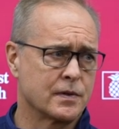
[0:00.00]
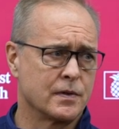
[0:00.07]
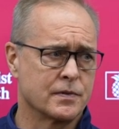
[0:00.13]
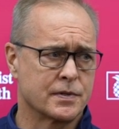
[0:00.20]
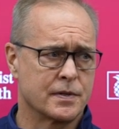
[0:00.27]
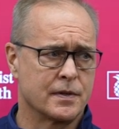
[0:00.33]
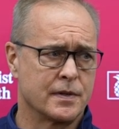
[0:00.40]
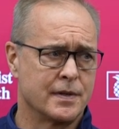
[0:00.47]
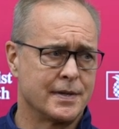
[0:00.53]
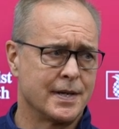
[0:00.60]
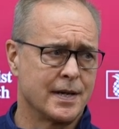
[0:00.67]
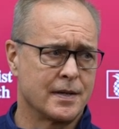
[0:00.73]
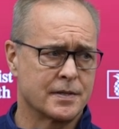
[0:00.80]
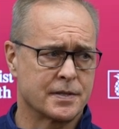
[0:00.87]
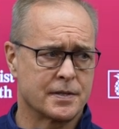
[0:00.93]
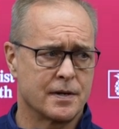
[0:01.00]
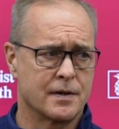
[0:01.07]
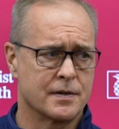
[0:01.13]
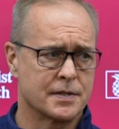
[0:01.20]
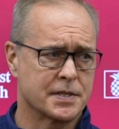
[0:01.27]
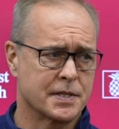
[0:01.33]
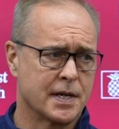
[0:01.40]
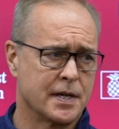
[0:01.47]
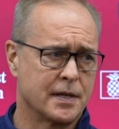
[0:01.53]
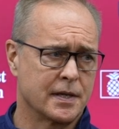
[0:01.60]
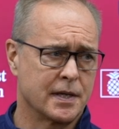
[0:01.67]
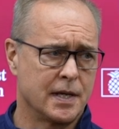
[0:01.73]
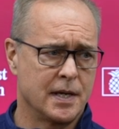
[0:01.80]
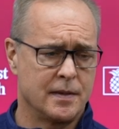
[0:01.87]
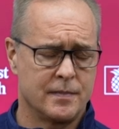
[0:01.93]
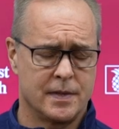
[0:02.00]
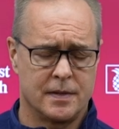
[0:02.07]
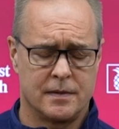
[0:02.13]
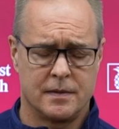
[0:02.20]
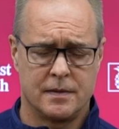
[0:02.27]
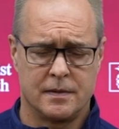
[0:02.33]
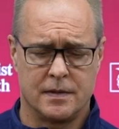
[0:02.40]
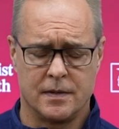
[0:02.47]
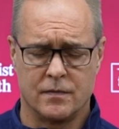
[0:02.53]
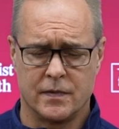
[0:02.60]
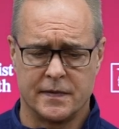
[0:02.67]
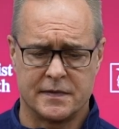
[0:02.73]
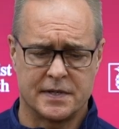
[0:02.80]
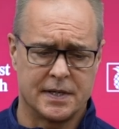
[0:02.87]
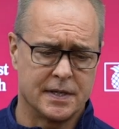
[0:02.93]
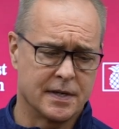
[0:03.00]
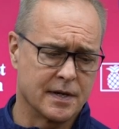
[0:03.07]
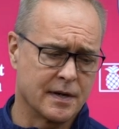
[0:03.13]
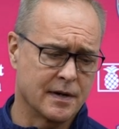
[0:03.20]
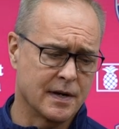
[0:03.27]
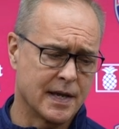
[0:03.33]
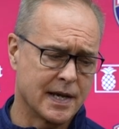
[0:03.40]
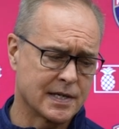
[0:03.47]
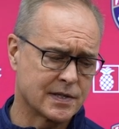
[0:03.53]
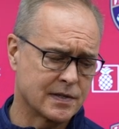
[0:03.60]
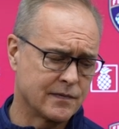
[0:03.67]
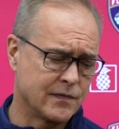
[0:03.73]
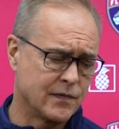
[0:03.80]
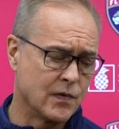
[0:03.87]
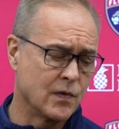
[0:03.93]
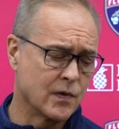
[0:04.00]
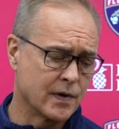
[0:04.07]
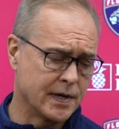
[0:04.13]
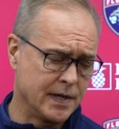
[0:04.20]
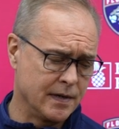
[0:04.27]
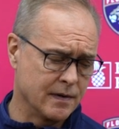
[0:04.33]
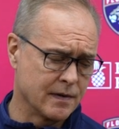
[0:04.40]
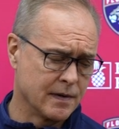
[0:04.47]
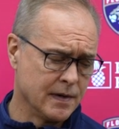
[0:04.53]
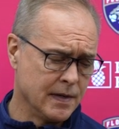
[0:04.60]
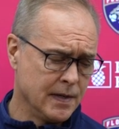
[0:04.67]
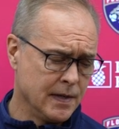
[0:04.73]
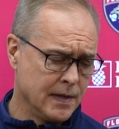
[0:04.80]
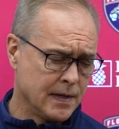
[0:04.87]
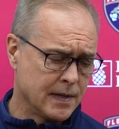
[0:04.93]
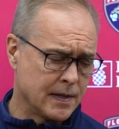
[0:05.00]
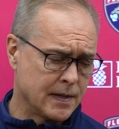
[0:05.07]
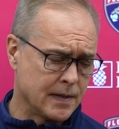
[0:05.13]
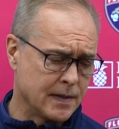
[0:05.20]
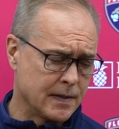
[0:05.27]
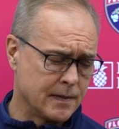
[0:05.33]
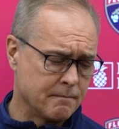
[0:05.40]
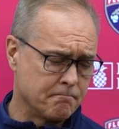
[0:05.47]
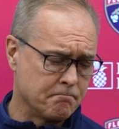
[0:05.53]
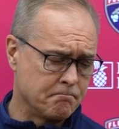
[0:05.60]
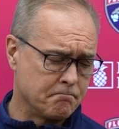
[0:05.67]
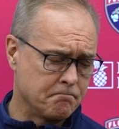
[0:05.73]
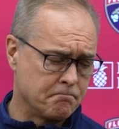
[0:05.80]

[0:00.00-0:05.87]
closer to the Dallas Stars style of game than we've seen in our last four here. It